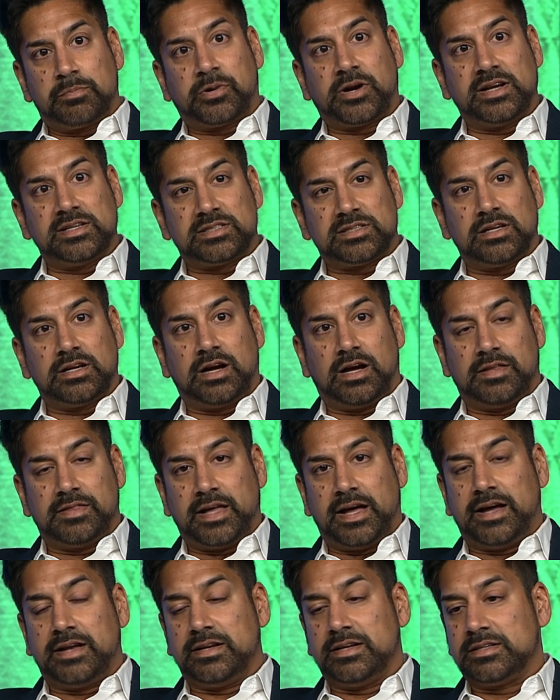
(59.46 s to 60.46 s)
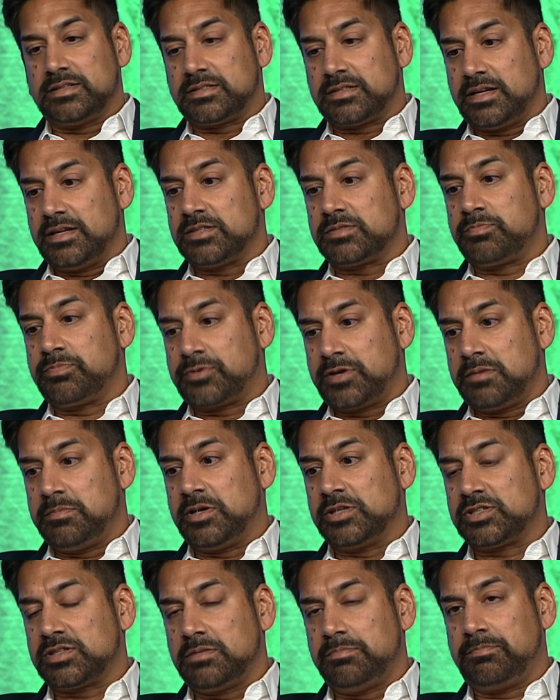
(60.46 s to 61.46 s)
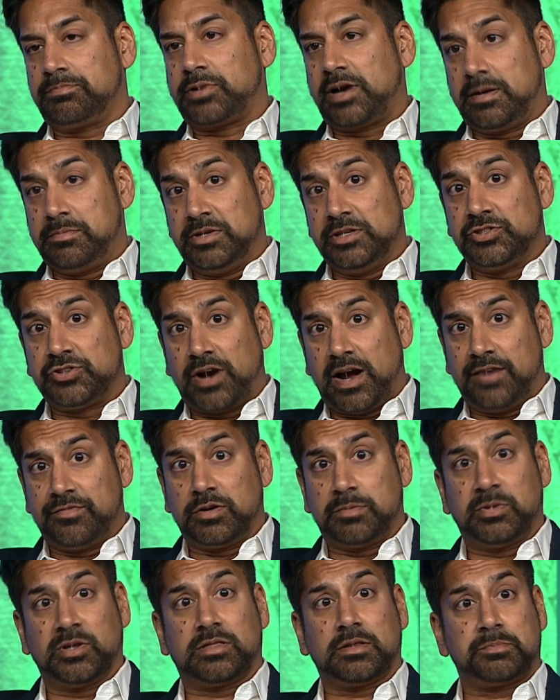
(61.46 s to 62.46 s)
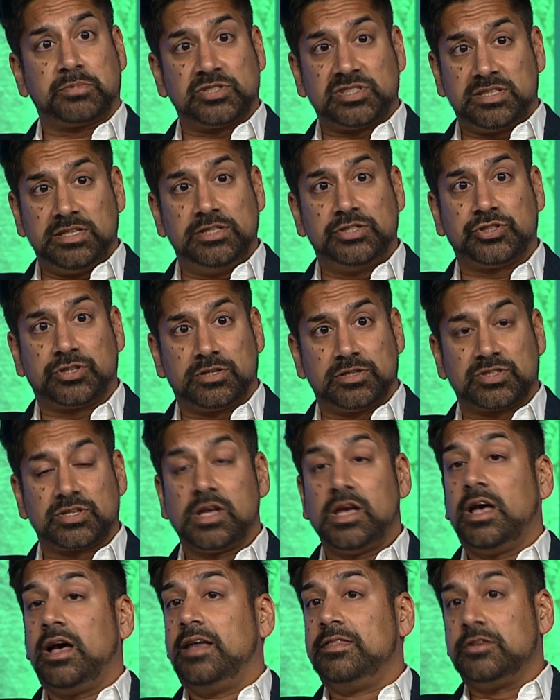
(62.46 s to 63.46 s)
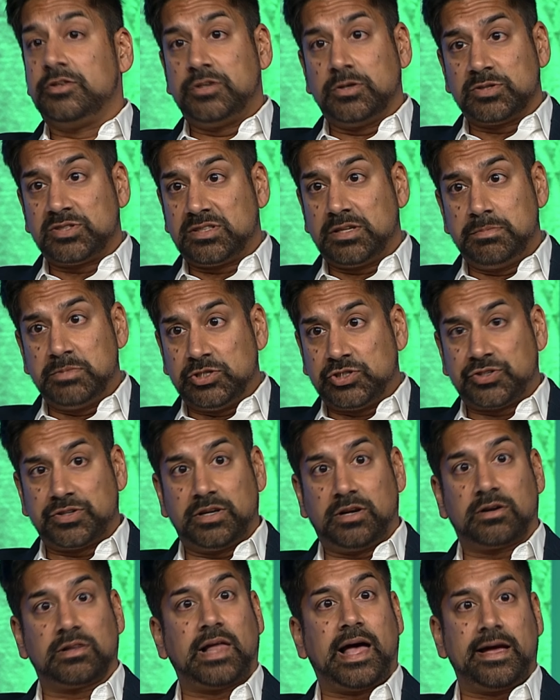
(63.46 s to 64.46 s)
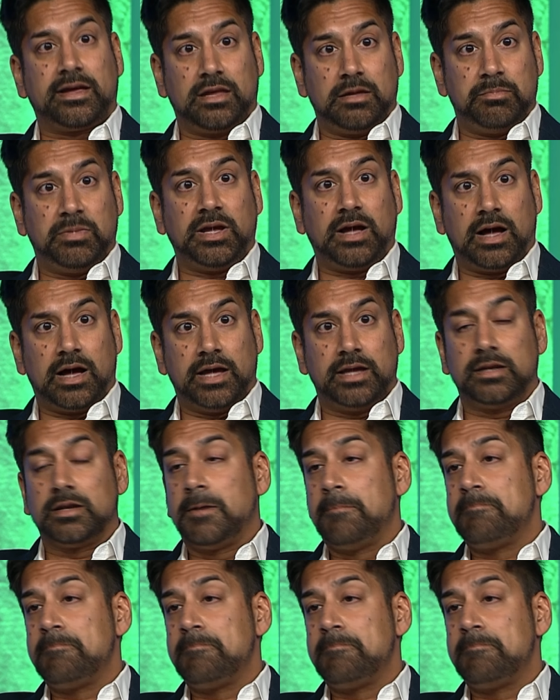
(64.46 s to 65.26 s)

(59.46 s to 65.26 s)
pricing on that is pretty much the primary driver, but the procedures and the dosimetry are lagging behind.